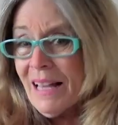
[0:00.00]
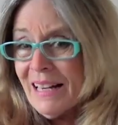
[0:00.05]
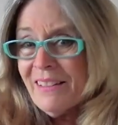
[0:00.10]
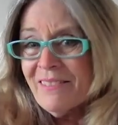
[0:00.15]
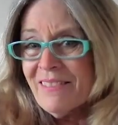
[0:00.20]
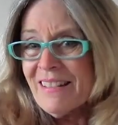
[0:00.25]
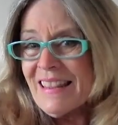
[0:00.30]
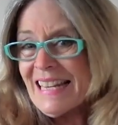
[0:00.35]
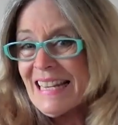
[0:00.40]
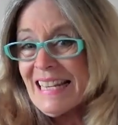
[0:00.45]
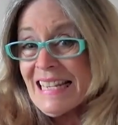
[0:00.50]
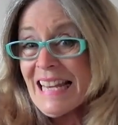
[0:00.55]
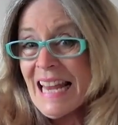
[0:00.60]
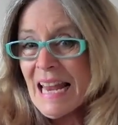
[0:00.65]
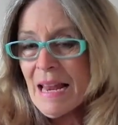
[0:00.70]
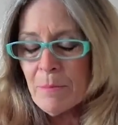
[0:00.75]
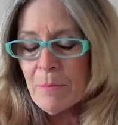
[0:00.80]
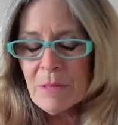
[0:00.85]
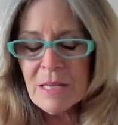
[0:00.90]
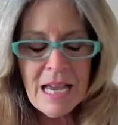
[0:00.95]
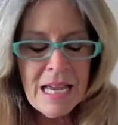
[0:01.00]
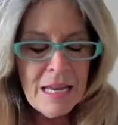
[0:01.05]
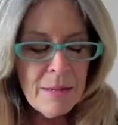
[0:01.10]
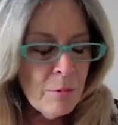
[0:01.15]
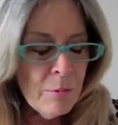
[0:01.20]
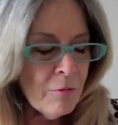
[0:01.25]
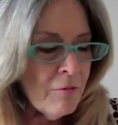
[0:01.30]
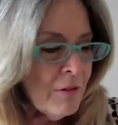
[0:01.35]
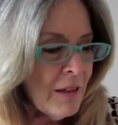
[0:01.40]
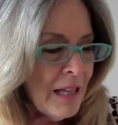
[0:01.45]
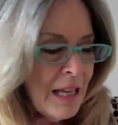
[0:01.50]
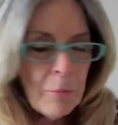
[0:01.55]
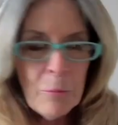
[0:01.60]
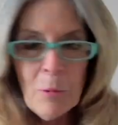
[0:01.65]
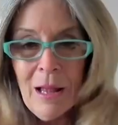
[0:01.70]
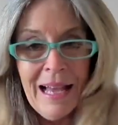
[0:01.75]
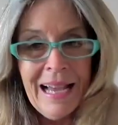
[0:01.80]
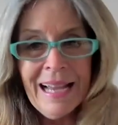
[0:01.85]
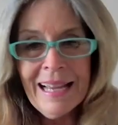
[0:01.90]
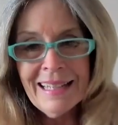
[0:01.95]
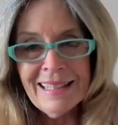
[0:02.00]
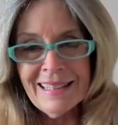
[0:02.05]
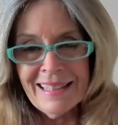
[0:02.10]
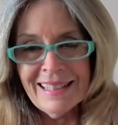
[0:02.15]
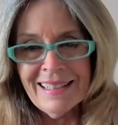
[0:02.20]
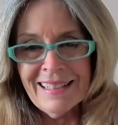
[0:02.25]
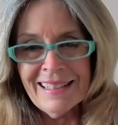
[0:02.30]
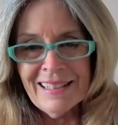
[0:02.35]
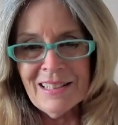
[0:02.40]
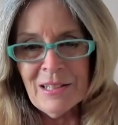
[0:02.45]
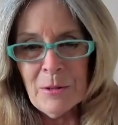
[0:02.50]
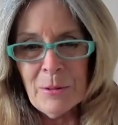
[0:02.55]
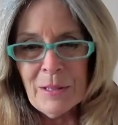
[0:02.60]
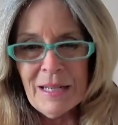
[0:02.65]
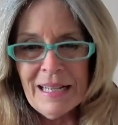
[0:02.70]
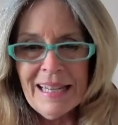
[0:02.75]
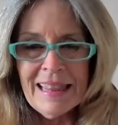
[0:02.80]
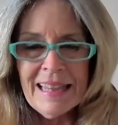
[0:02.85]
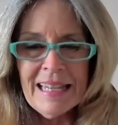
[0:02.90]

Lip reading: kind of in the same type of thing. Well, I didn't know